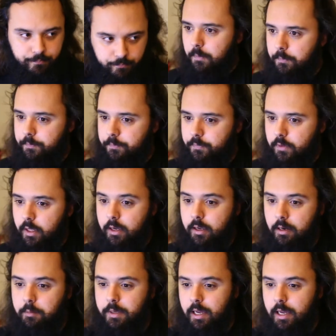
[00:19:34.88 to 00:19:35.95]
They're getting
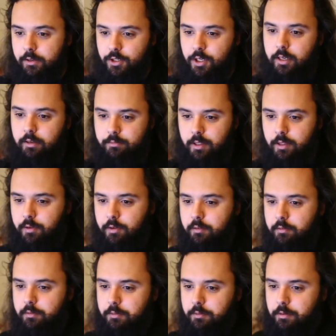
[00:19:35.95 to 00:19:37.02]
me, actually, if
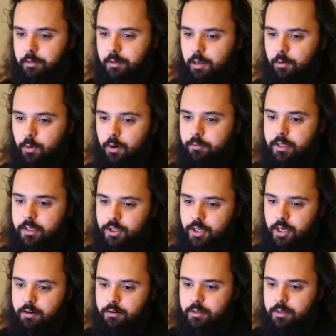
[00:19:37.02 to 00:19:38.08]
like one of these
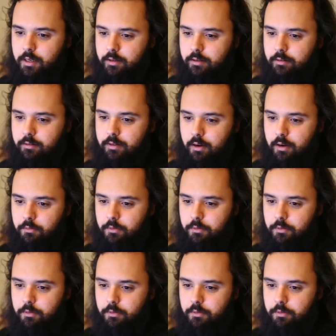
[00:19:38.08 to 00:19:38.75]
chairs, like they're